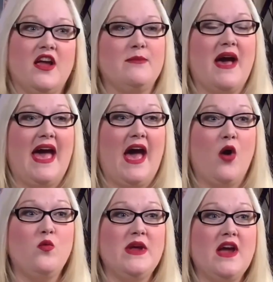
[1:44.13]
about
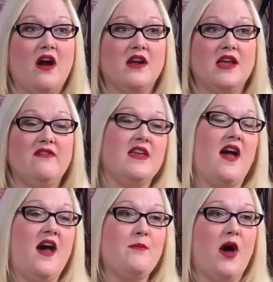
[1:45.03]
how we are giving
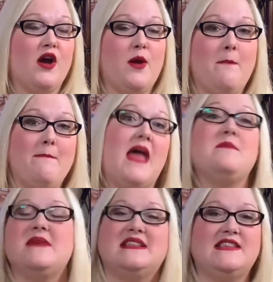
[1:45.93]
up our amendments.